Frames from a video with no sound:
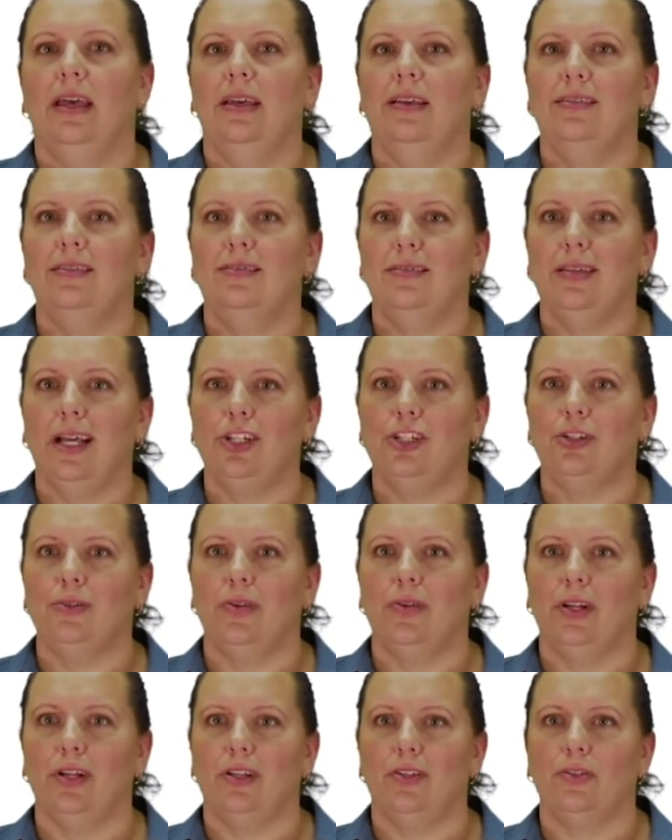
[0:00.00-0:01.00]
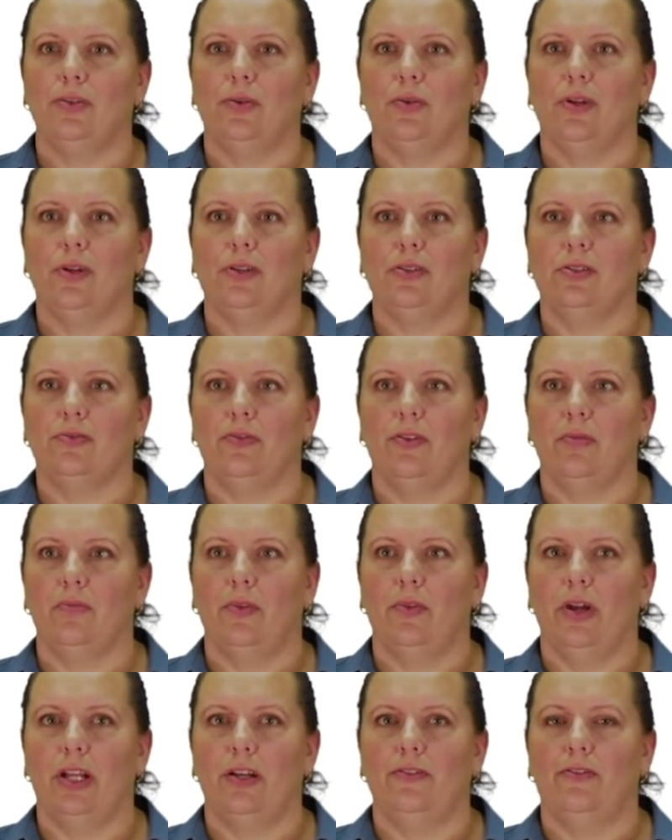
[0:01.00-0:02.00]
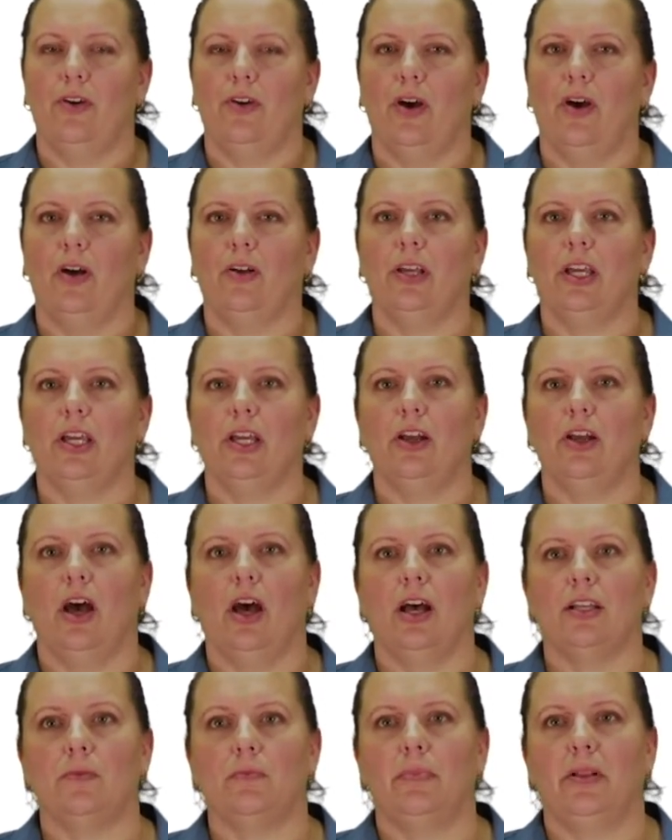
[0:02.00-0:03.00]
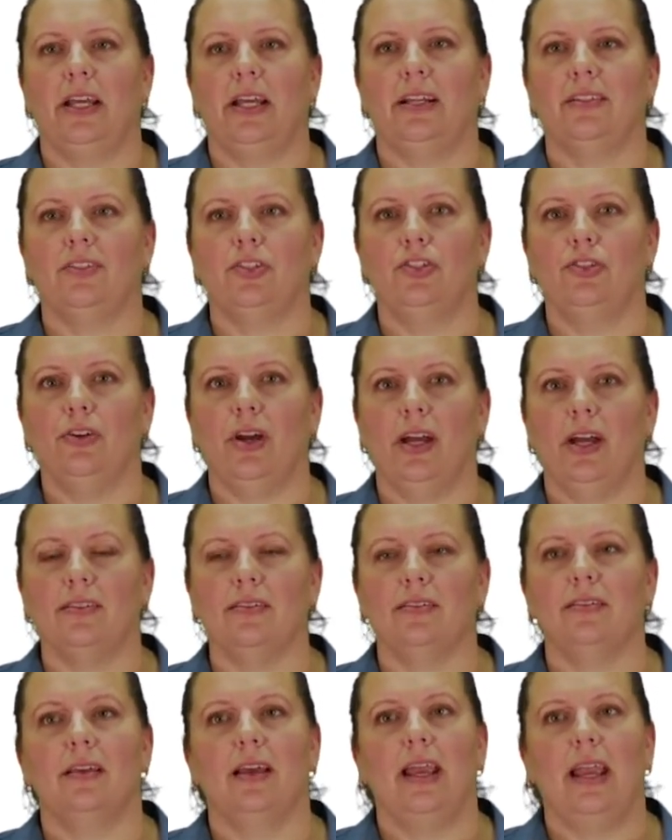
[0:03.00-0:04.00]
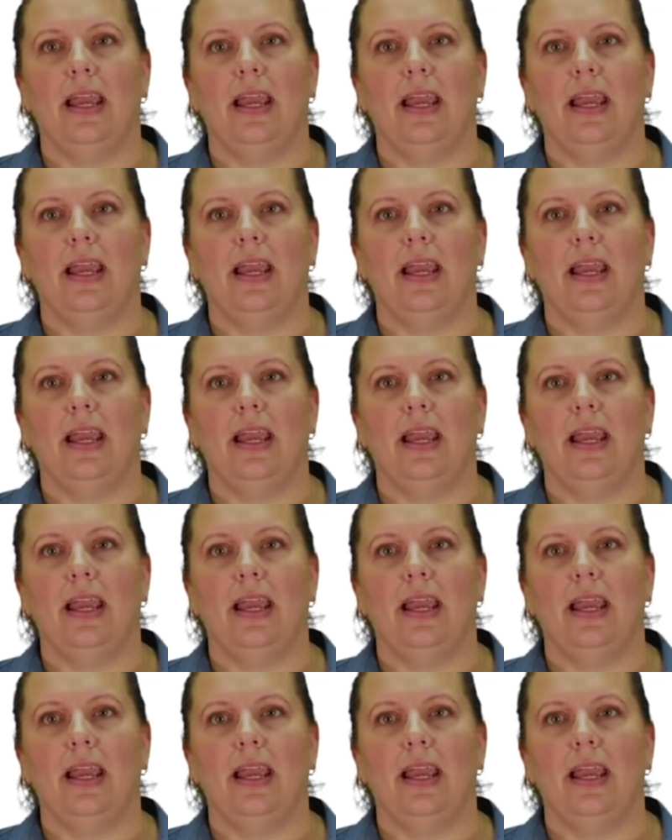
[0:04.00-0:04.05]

Saturated soils from rainfall can cause plant stress